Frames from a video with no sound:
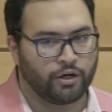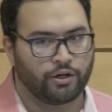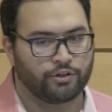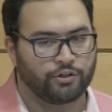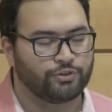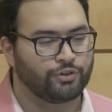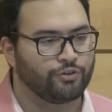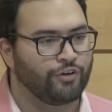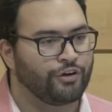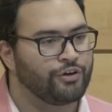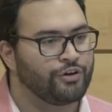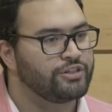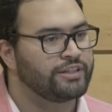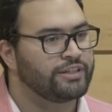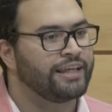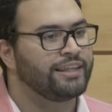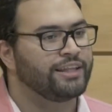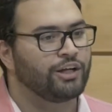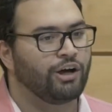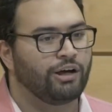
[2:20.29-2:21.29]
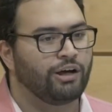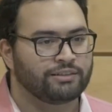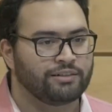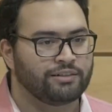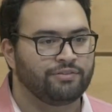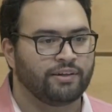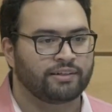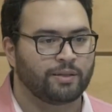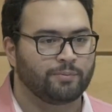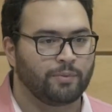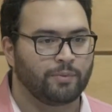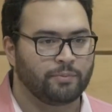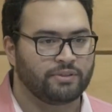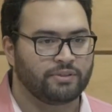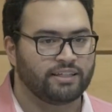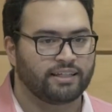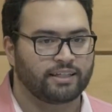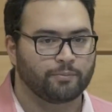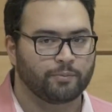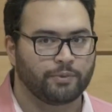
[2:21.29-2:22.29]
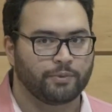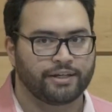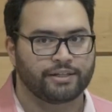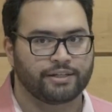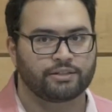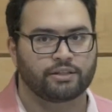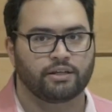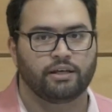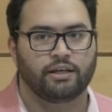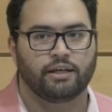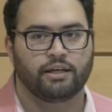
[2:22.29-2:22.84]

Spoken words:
sort of understand the cause and effect that might be taking place